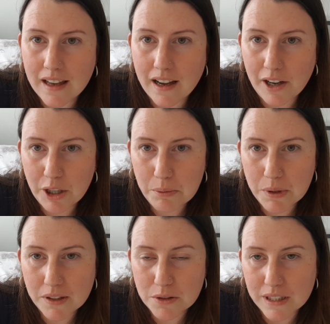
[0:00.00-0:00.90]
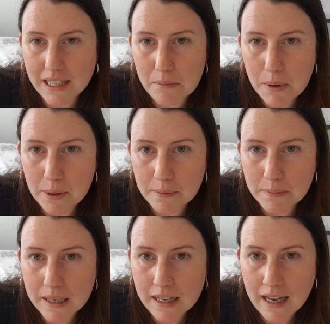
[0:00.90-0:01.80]
I hope you enjoyed that poem
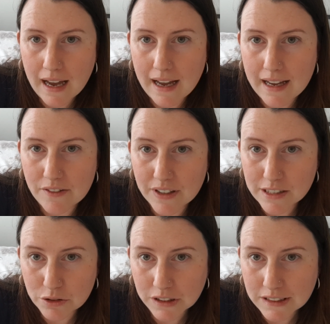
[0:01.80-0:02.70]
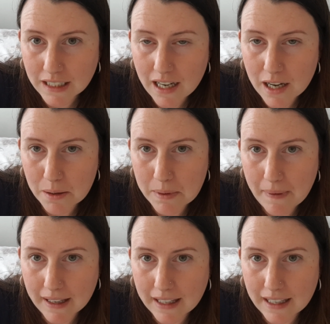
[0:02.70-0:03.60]
fingers crossed I'll be
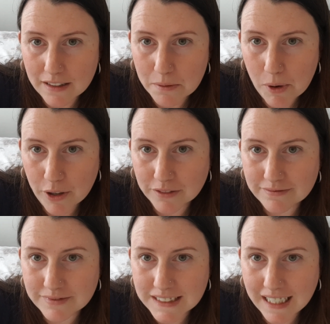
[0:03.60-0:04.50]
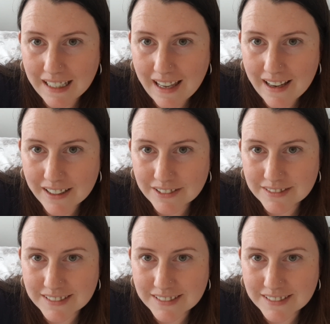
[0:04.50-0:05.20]
back again tomorrow. Take care.